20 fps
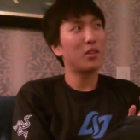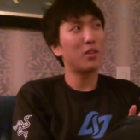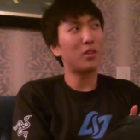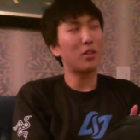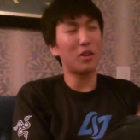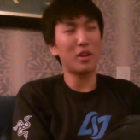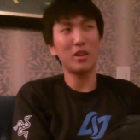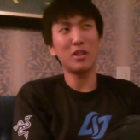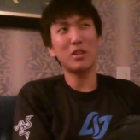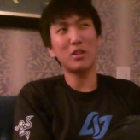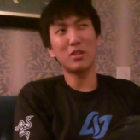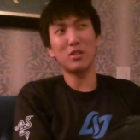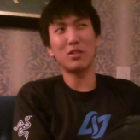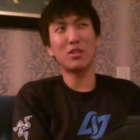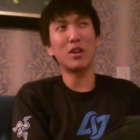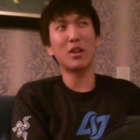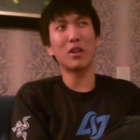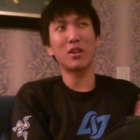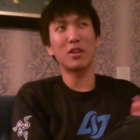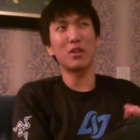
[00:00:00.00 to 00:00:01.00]
Their ADs
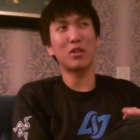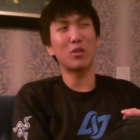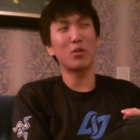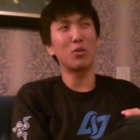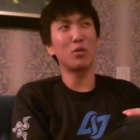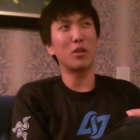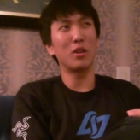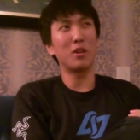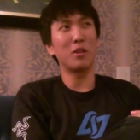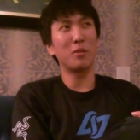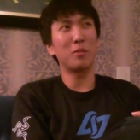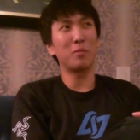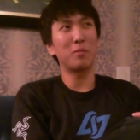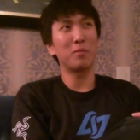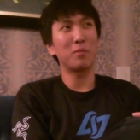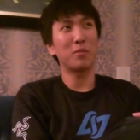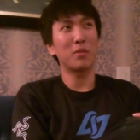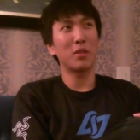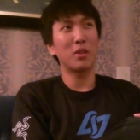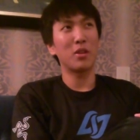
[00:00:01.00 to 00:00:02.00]
suck in Korea.
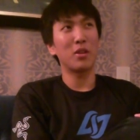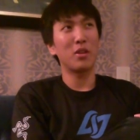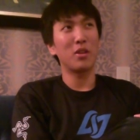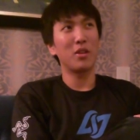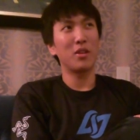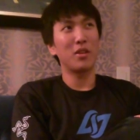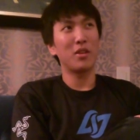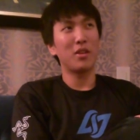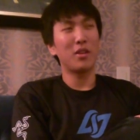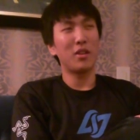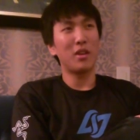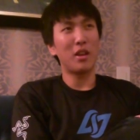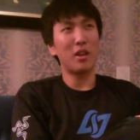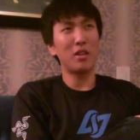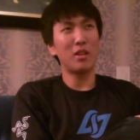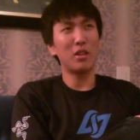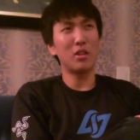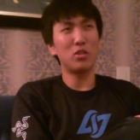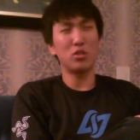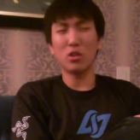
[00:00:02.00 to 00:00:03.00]

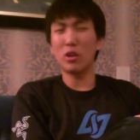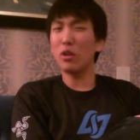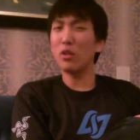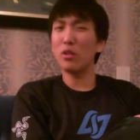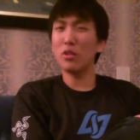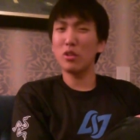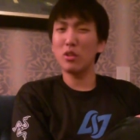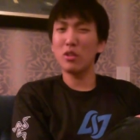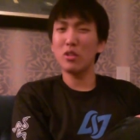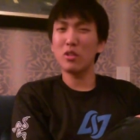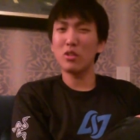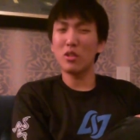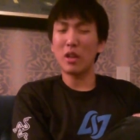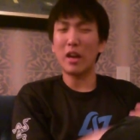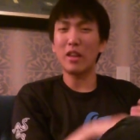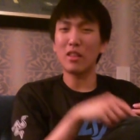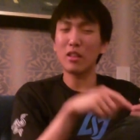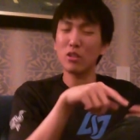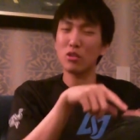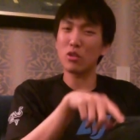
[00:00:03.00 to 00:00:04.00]
And then junglers,
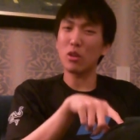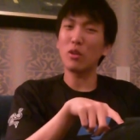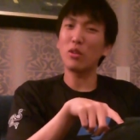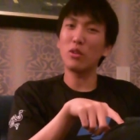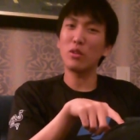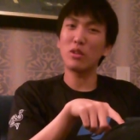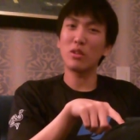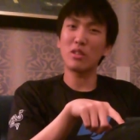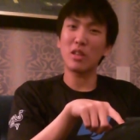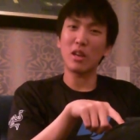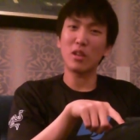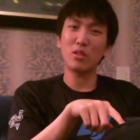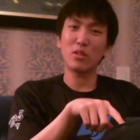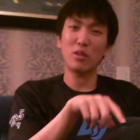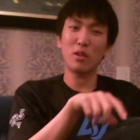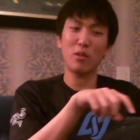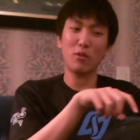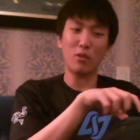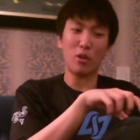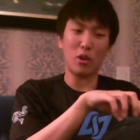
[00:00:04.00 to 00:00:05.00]
I think junglers
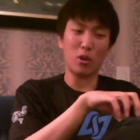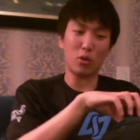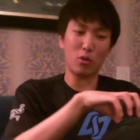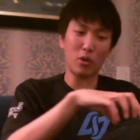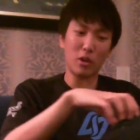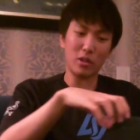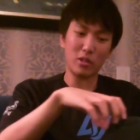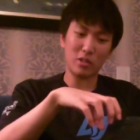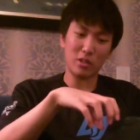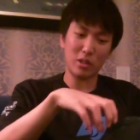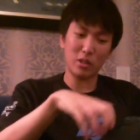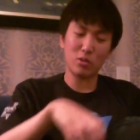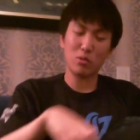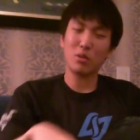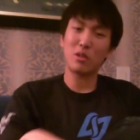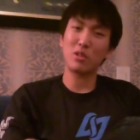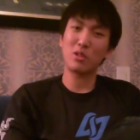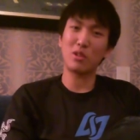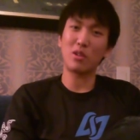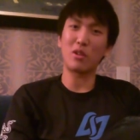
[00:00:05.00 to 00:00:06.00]
actually across each
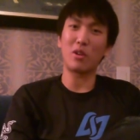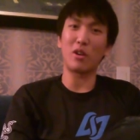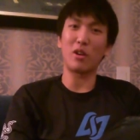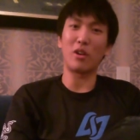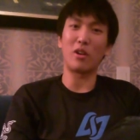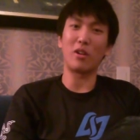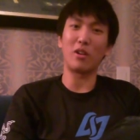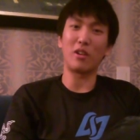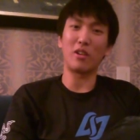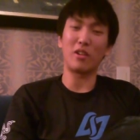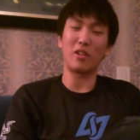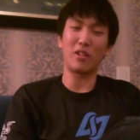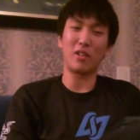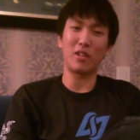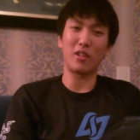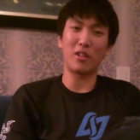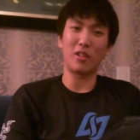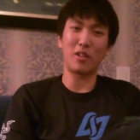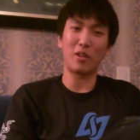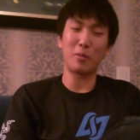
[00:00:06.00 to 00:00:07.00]
region are
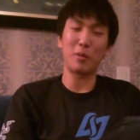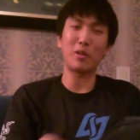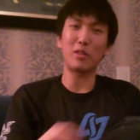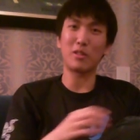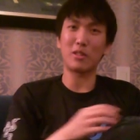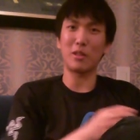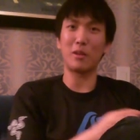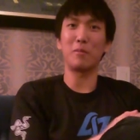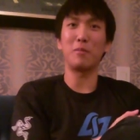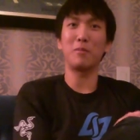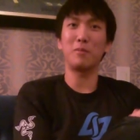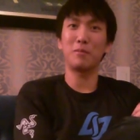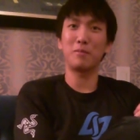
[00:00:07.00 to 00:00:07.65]
about the same.